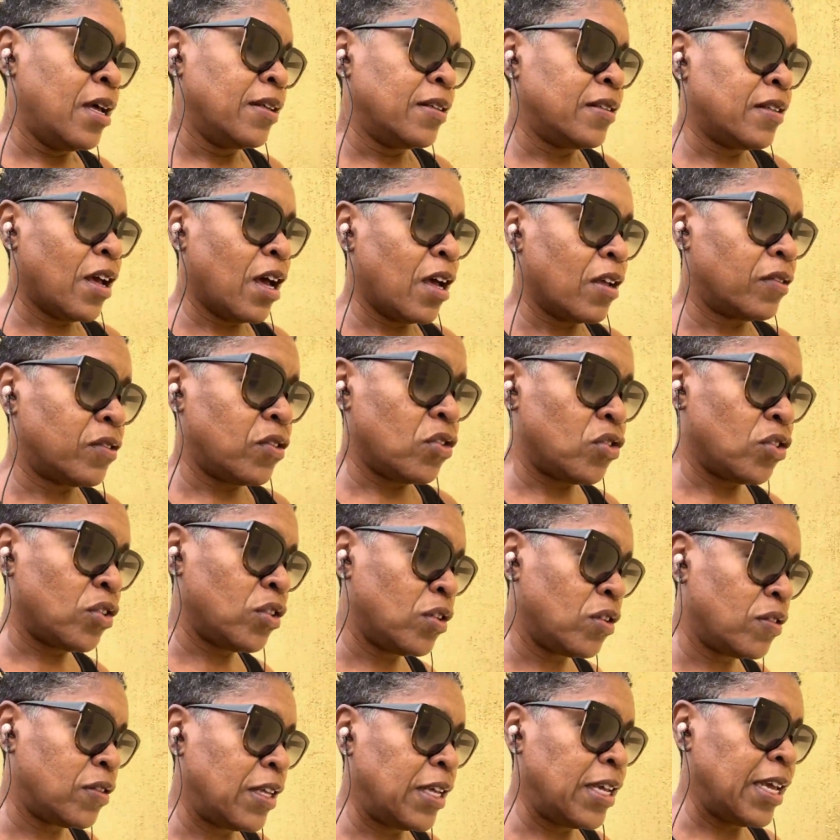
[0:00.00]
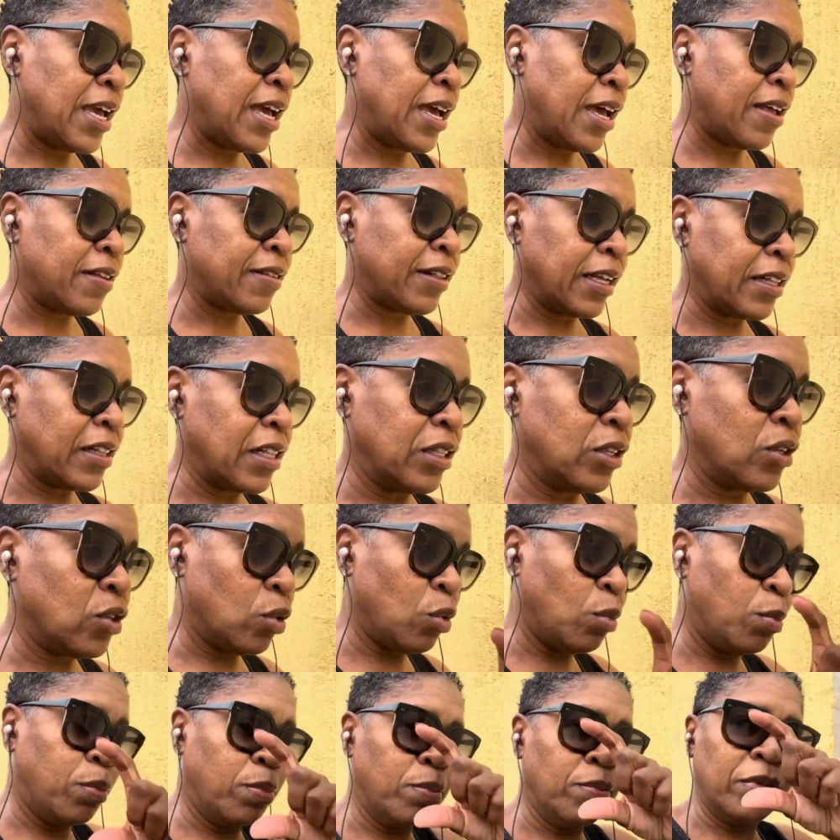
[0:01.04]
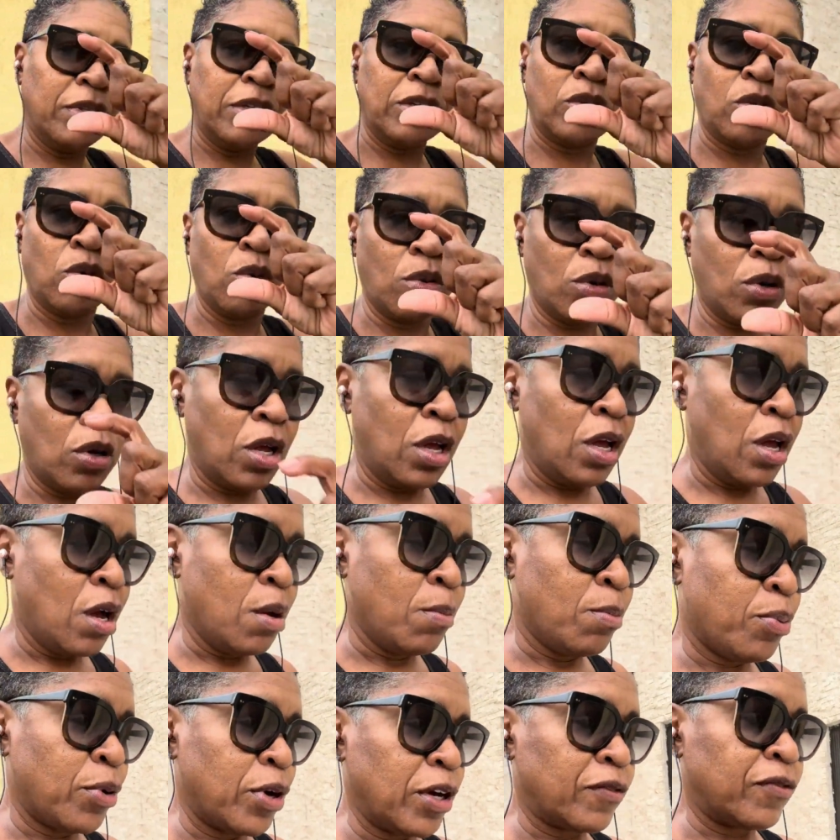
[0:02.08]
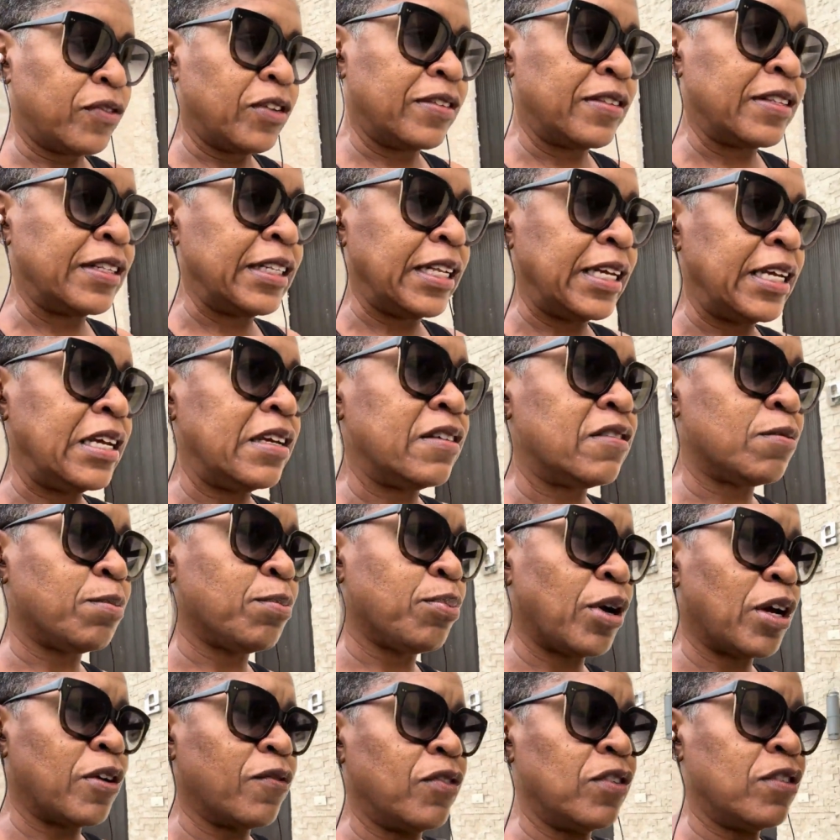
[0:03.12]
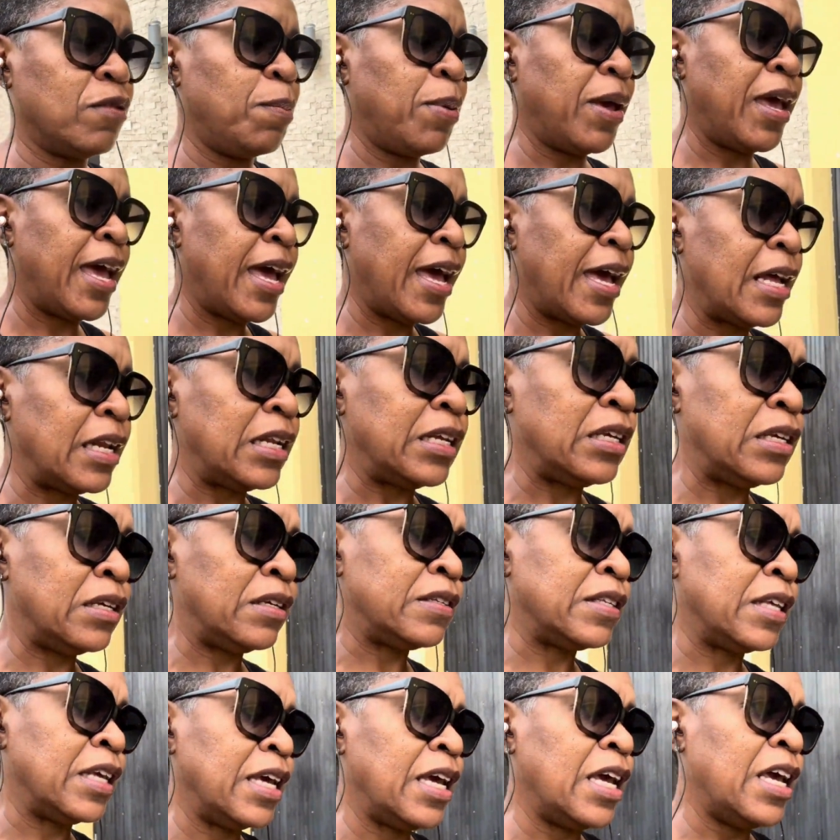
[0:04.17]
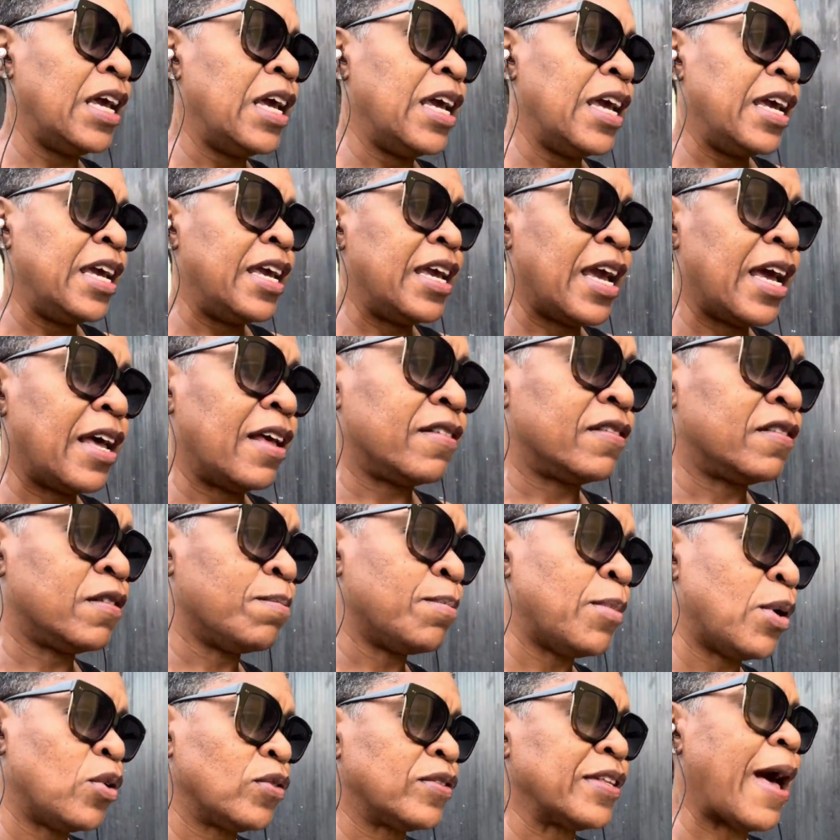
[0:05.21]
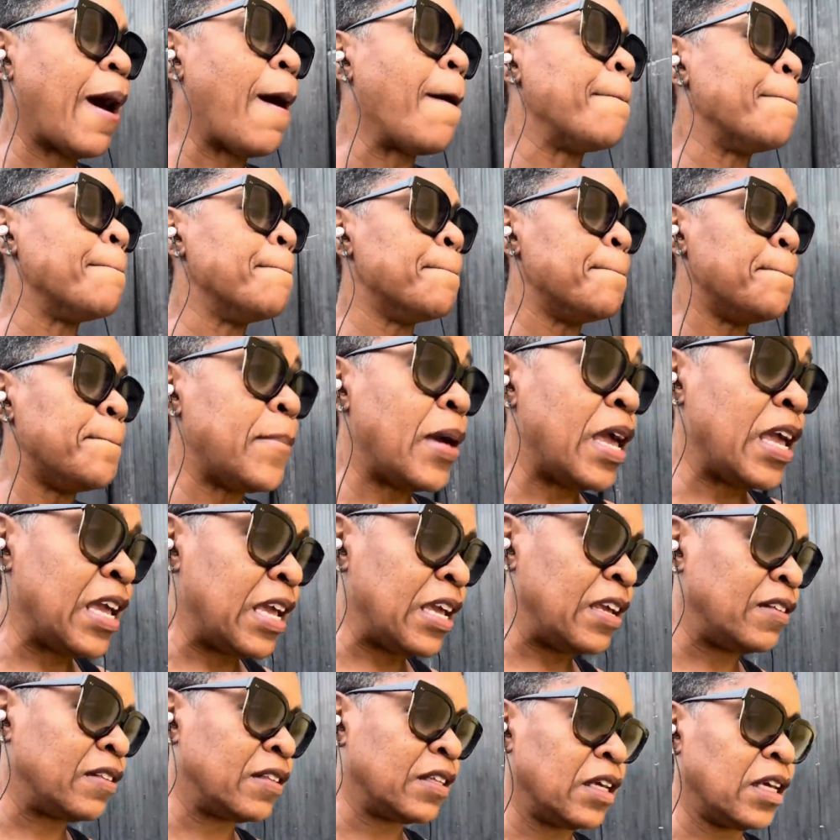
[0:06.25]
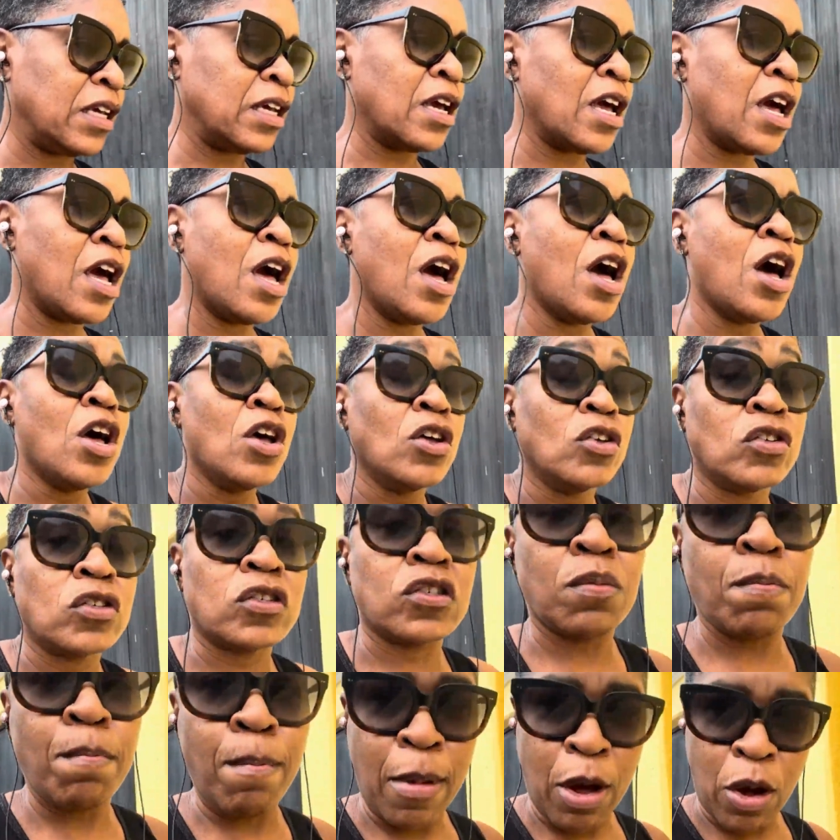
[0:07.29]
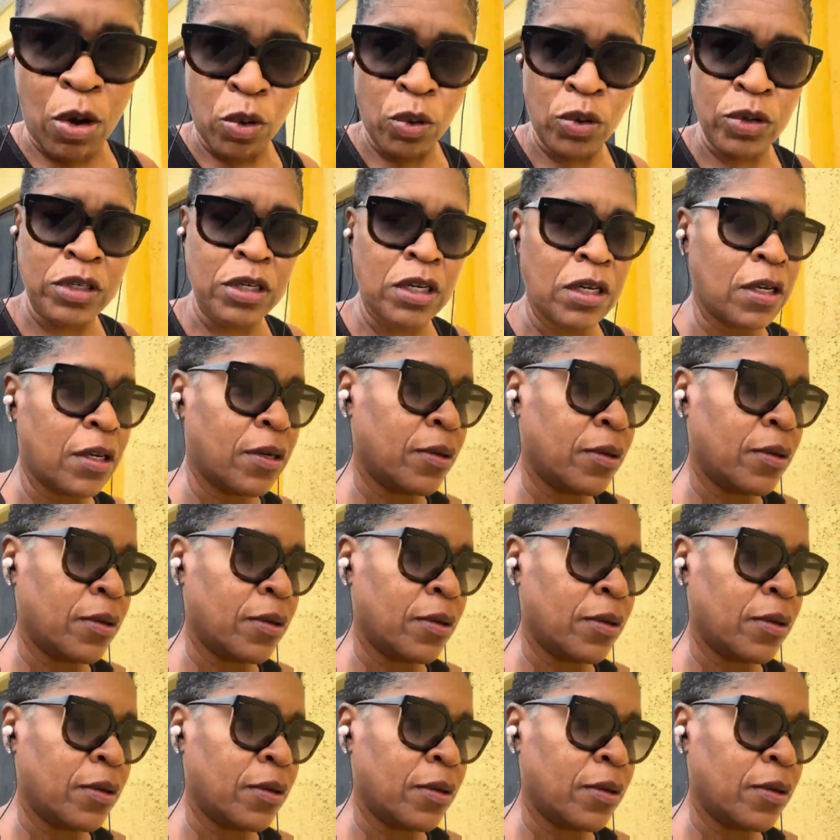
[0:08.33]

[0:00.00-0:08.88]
sausages. He has like the little breakfast links, breakfast patties. He has the most amazing smoked